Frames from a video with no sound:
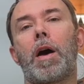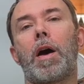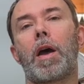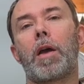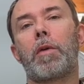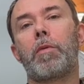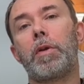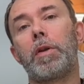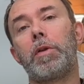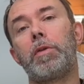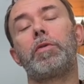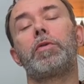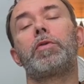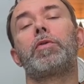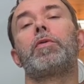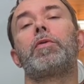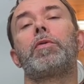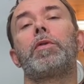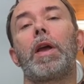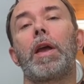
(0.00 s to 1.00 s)
I will use
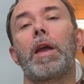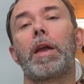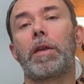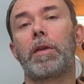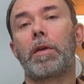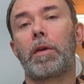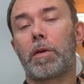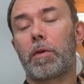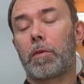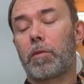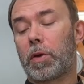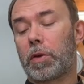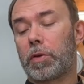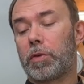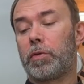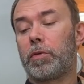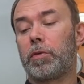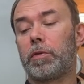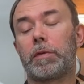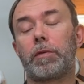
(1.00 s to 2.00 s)
today the
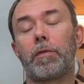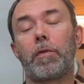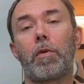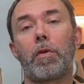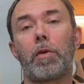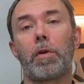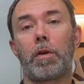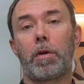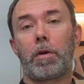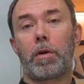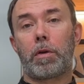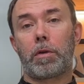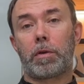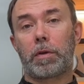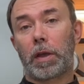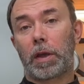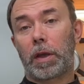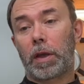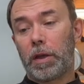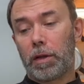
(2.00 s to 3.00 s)
one-use foil
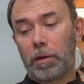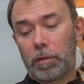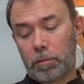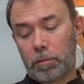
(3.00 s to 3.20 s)
terrine